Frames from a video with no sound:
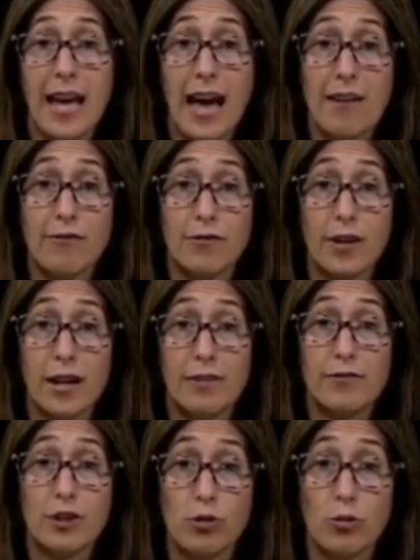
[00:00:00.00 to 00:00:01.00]
have
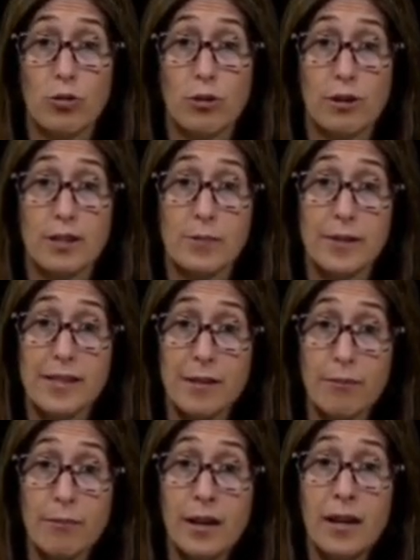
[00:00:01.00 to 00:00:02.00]
visual auras, but
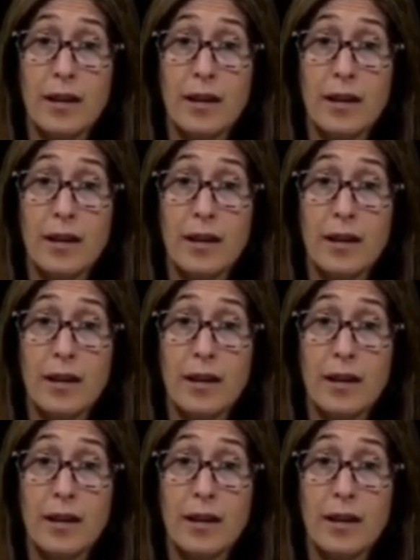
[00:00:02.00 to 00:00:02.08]
some